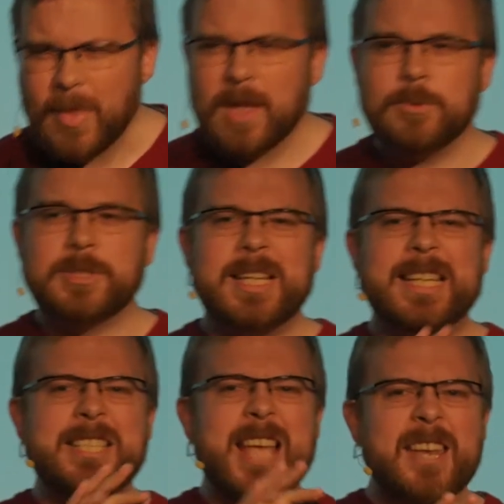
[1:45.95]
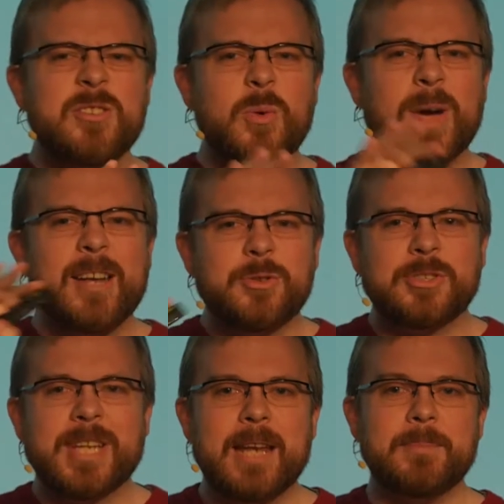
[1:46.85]
It was the Nintendo
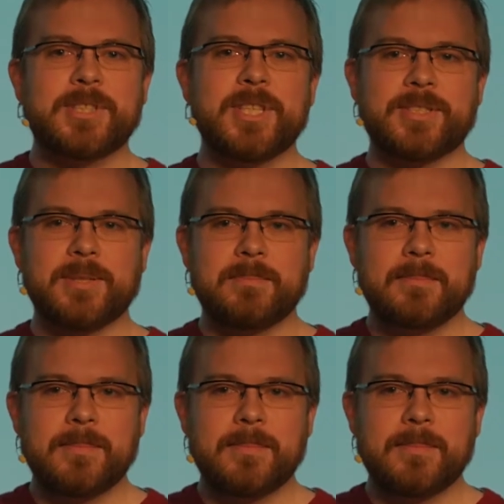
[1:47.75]
Entertainment System.